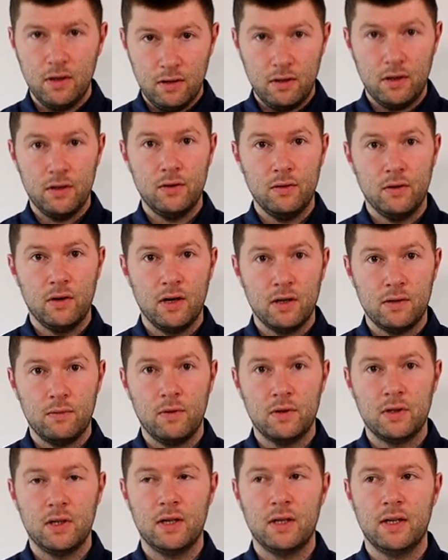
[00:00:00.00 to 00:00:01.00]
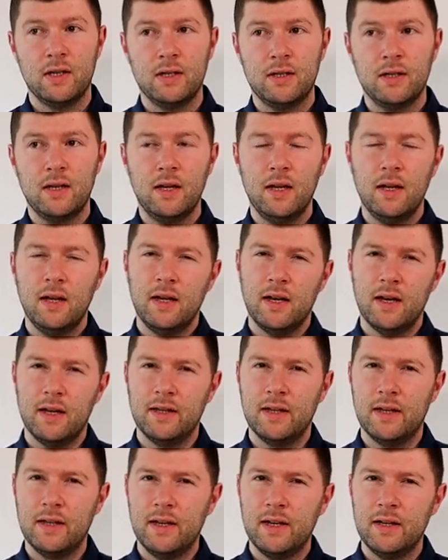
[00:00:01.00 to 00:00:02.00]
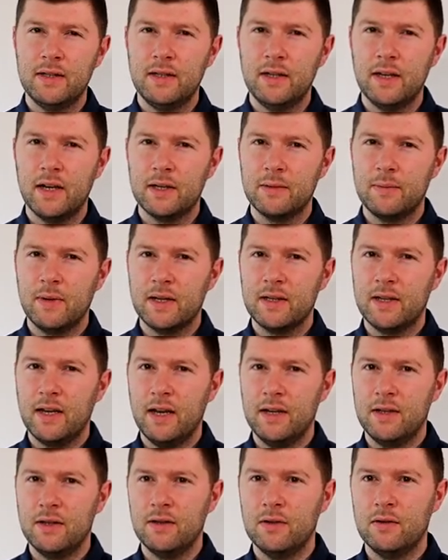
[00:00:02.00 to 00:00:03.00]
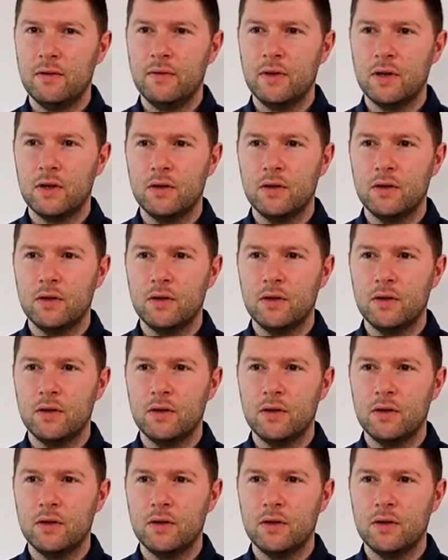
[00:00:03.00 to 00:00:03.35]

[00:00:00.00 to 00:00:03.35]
like you guys watching this, and then there's the expectations of the